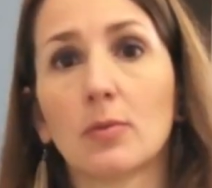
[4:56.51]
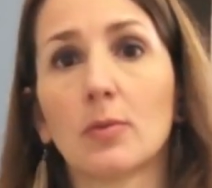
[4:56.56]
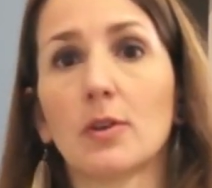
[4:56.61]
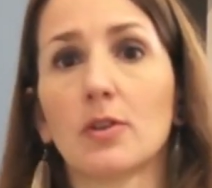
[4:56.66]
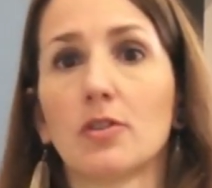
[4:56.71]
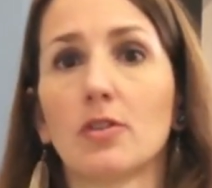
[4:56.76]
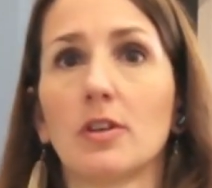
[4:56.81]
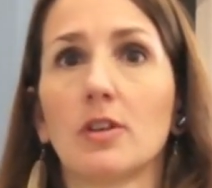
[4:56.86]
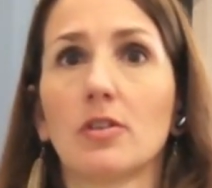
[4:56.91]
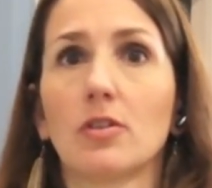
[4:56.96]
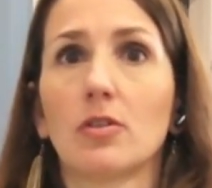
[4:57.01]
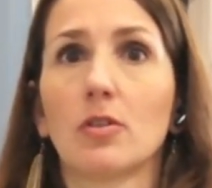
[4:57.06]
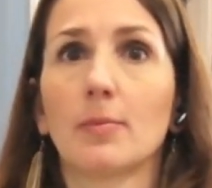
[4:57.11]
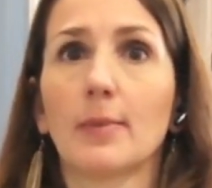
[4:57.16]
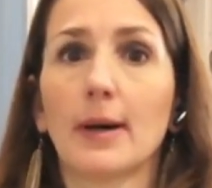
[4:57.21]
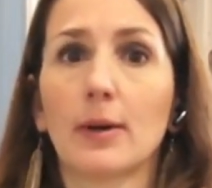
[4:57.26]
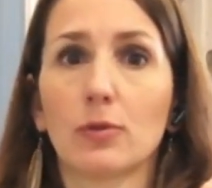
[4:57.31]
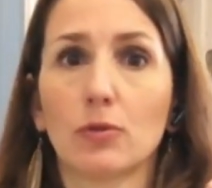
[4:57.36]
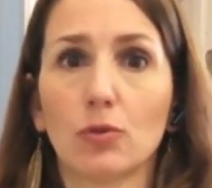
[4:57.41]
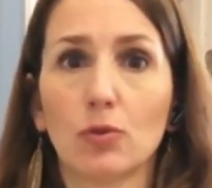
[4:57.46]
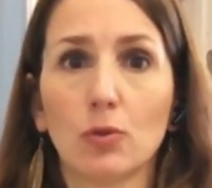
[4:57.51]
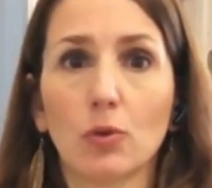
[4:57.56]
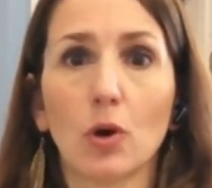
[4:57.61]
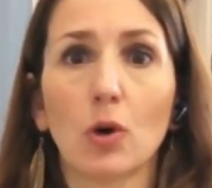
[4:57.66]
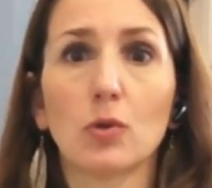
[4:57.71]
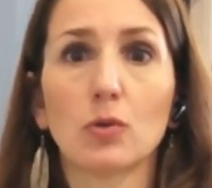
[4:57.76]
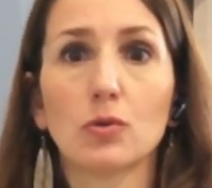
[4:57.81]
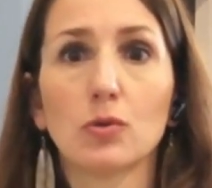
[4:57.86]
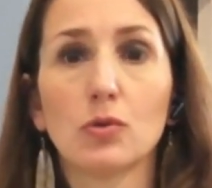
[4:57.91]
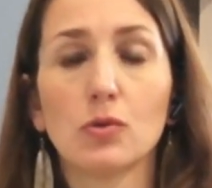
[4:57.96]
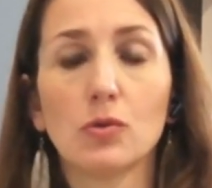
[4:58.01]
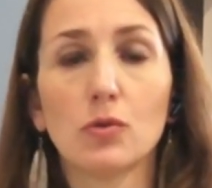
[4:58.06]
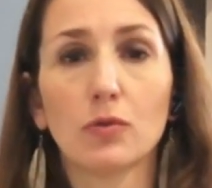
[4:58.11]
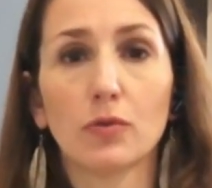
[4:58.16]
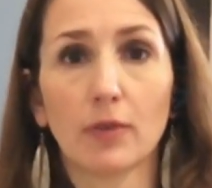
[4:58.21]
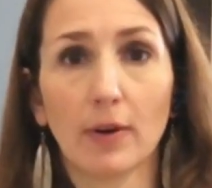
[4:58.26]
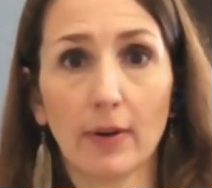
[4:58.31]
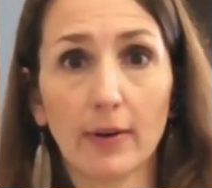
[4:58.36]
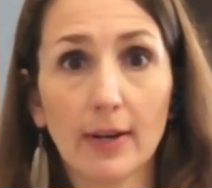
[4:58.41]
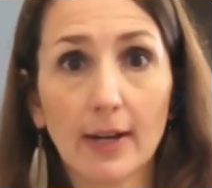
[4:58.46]
which is about 202
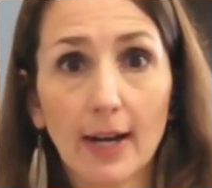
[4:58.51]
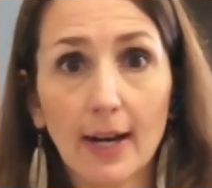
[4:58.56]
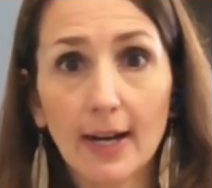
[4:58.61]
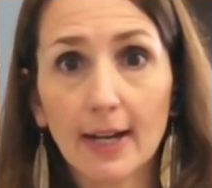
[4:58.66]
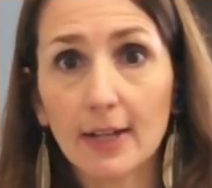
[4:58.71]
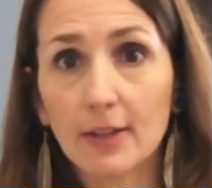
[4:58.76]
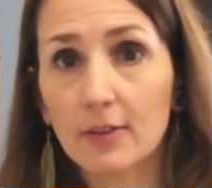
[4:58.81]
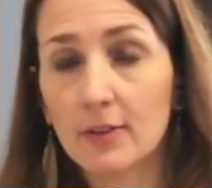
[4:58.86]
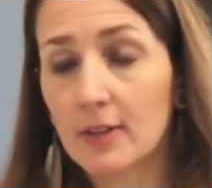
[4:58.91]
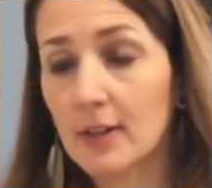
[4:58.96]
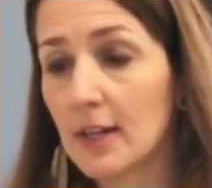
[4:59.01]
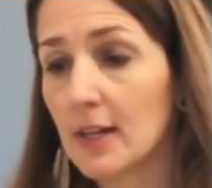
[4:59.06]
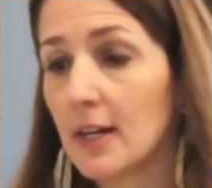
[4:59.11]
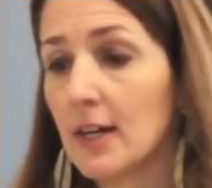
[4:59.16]
Fahrenheit.